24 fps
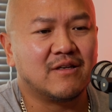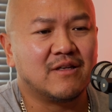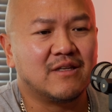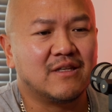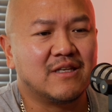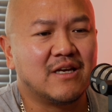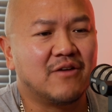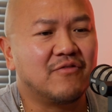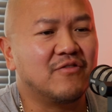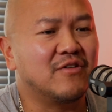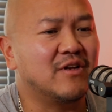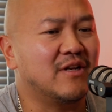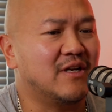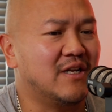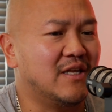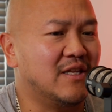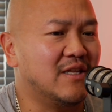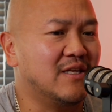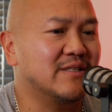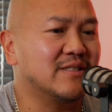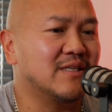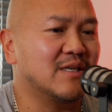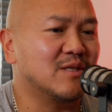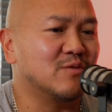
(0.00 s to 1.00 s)
definitely
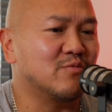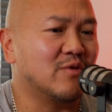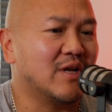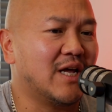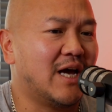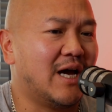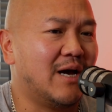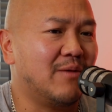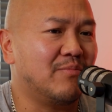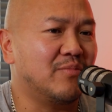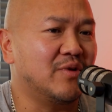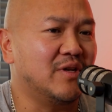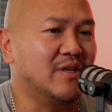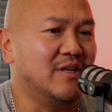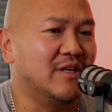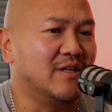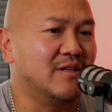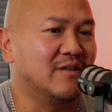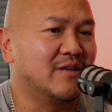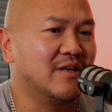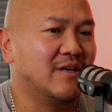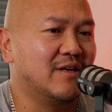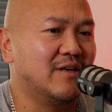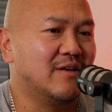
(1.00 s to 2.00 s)
these things will happen
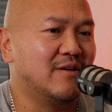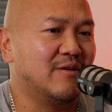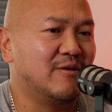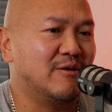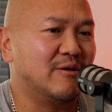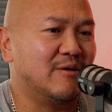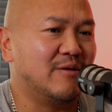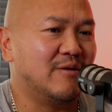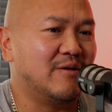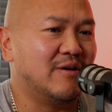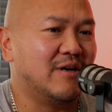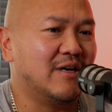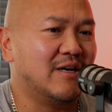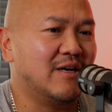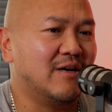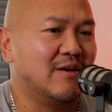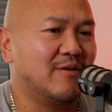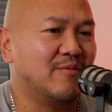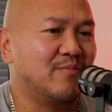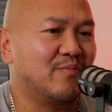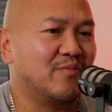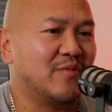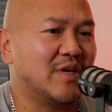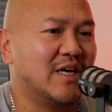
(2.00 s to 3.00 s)

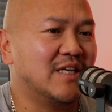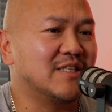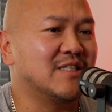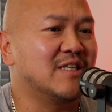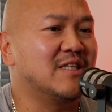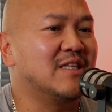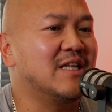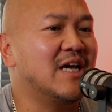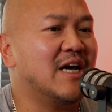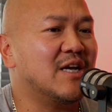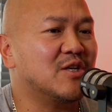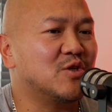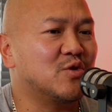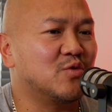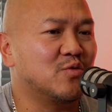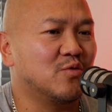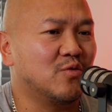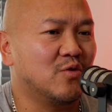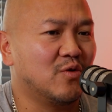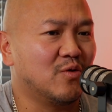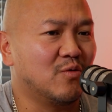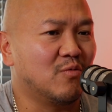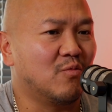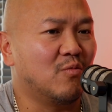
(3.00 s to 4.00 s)
as a
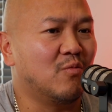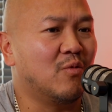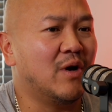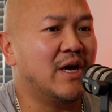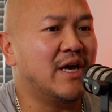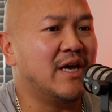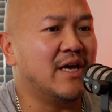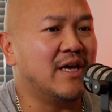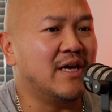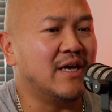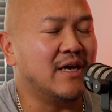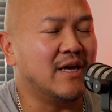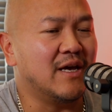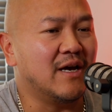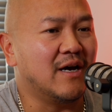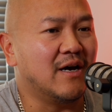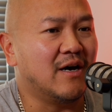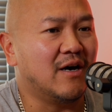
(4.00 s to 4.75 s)
natural way